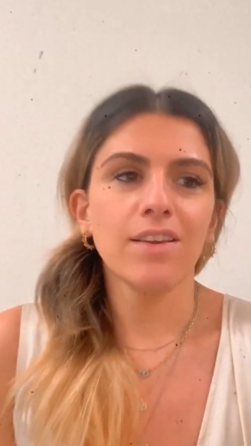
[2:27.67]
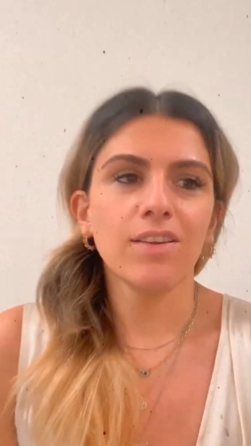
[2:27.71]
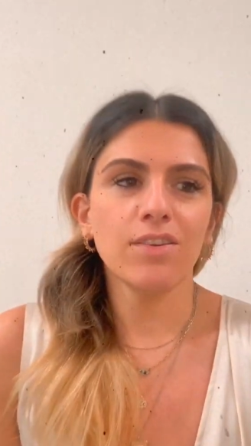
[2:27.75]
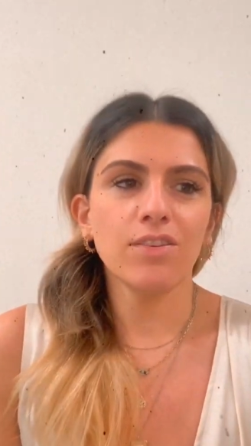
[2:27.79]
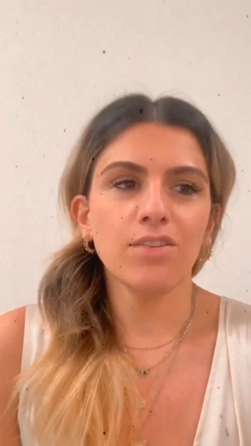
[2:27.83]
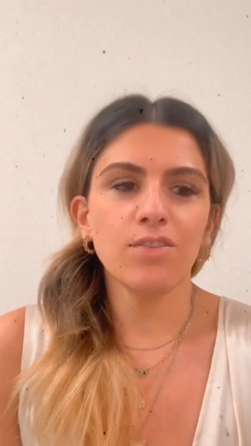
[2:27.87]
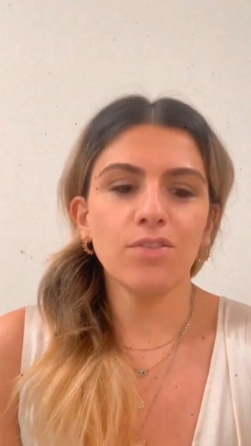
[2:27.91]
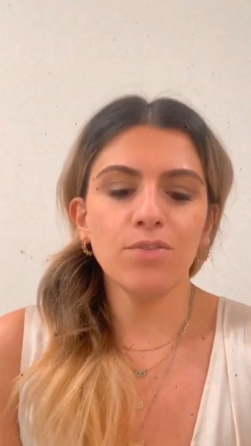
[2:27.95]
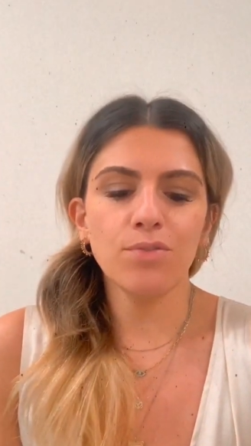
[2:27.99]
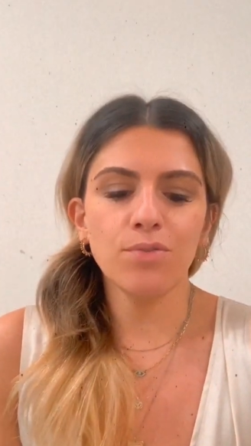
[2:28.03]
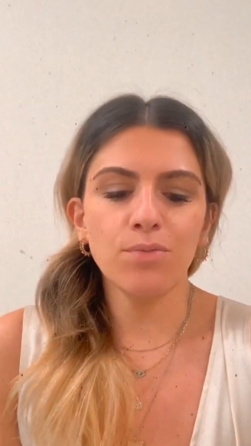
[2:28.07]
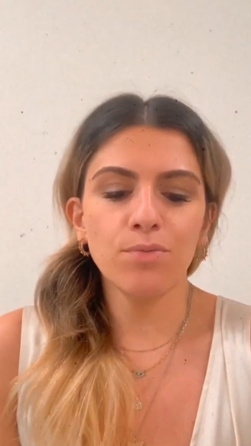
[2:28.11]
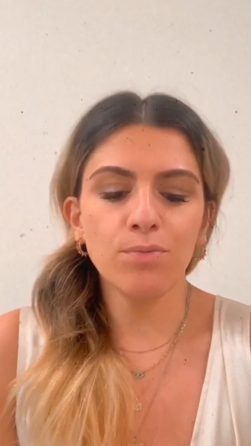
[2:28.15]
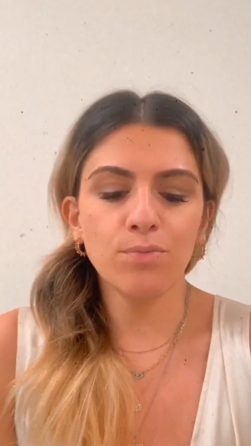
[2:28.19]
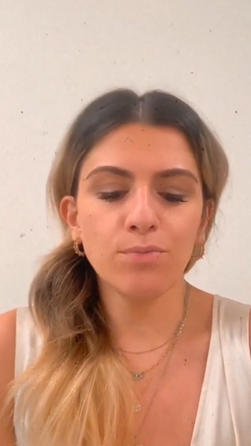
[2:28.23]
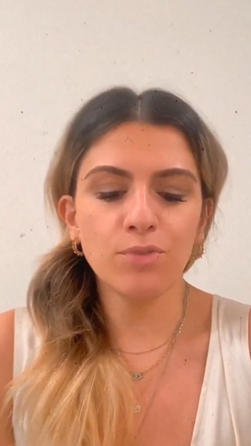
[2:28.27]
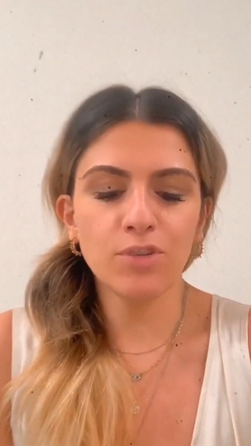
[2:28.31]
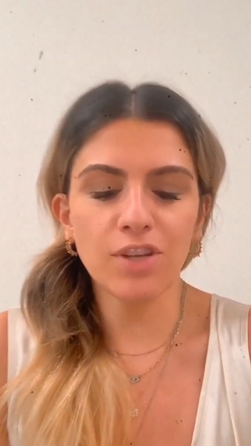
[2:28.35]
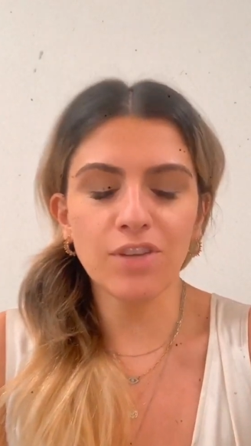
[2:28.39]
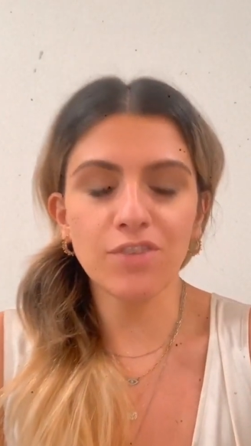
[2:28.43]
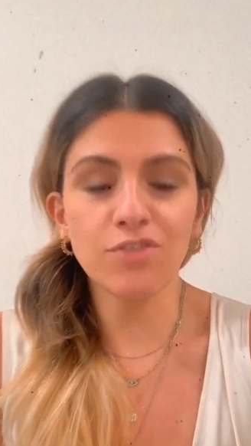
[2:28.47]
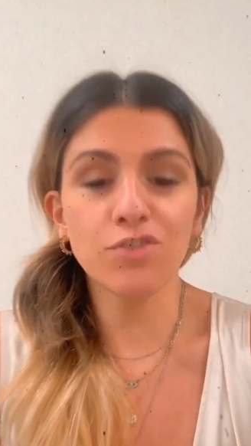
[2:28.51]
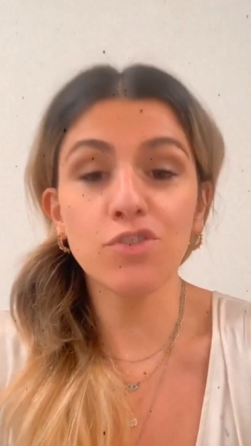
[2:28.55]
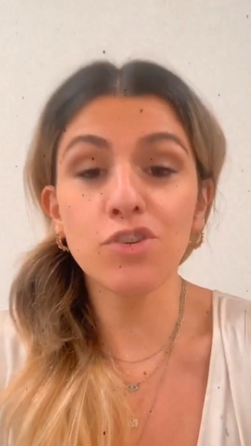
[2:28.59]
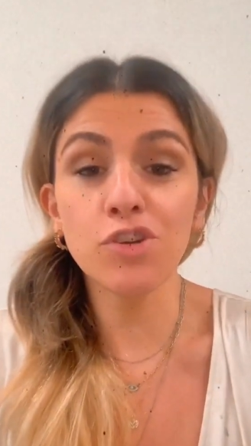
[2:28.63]
you
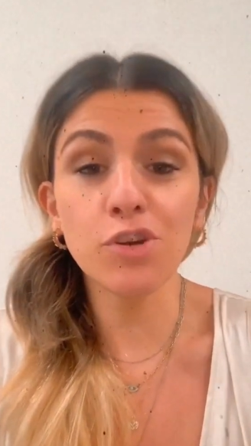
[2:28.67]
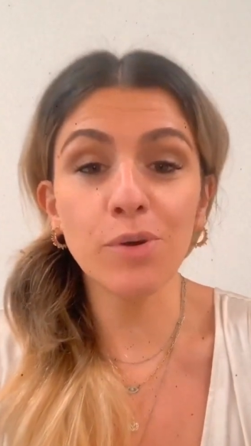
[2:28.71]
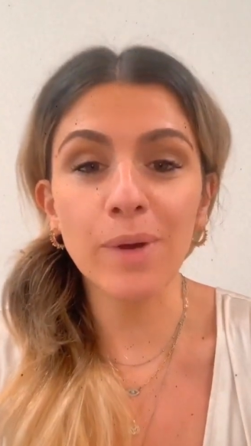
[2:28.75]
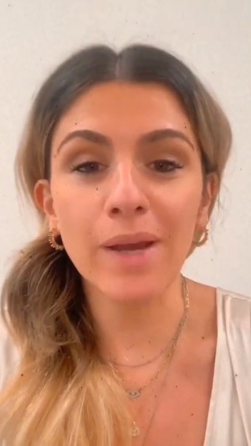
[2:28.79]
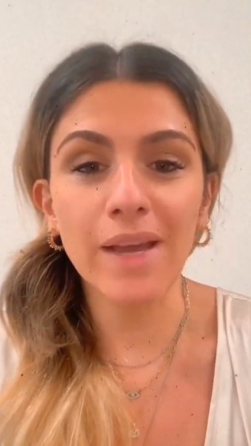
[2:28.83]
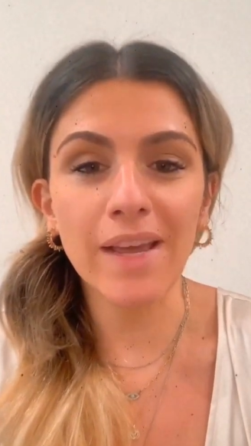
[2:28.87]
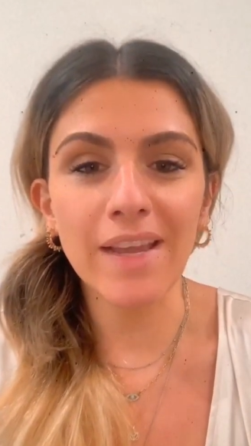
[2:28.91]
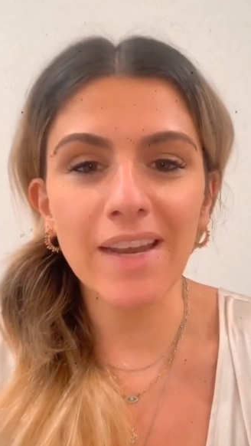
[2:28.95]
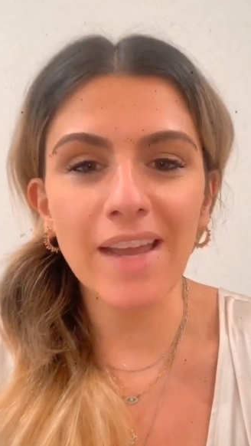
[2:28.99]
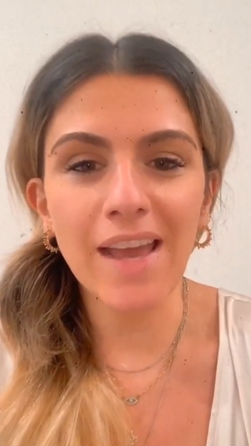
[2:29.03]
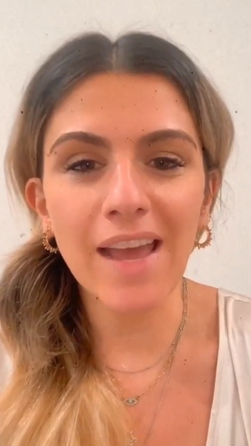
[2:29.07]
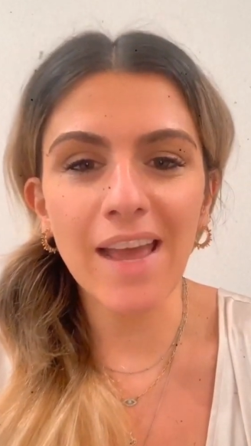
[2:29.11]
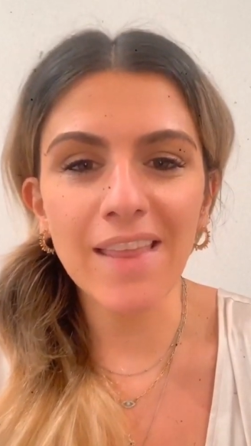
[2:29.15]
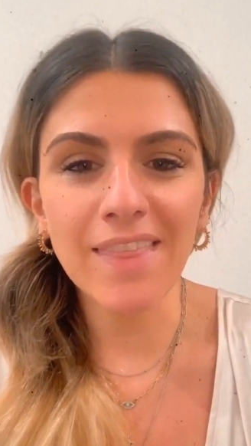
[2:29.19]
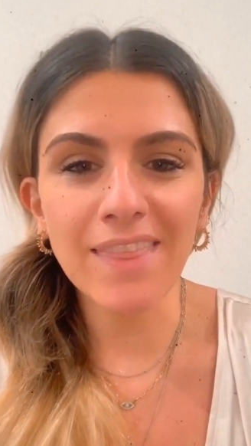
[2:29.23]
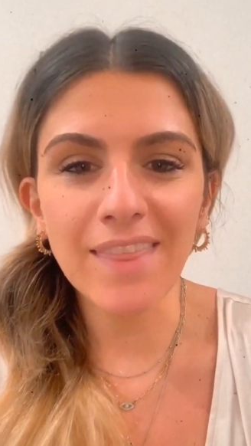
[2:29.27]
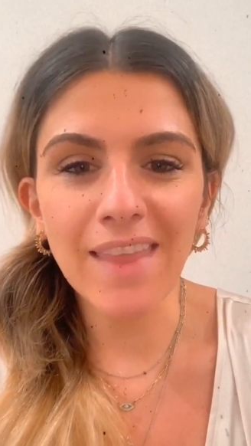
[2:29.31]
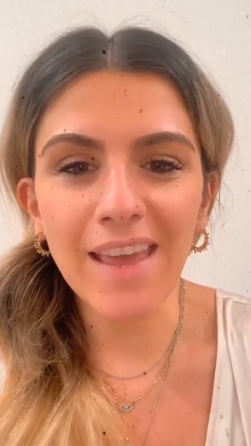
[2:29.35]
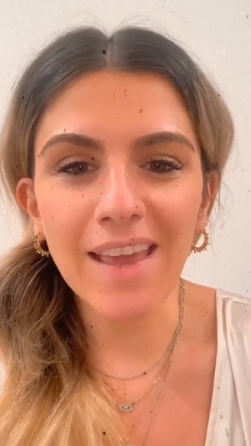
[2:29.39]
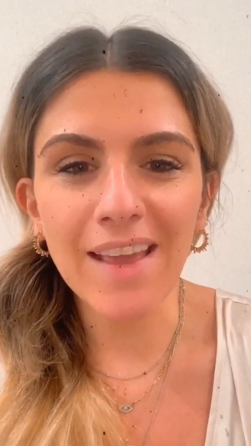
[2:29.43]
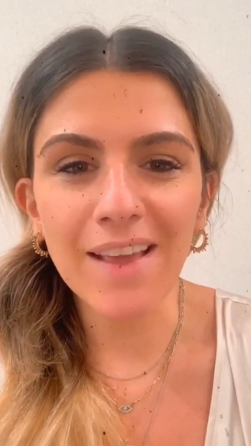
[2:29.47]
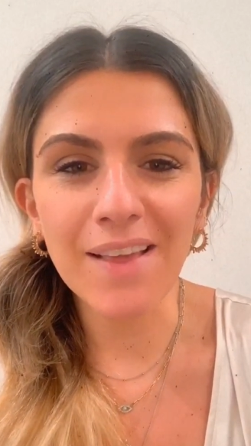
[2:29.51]
just do it. And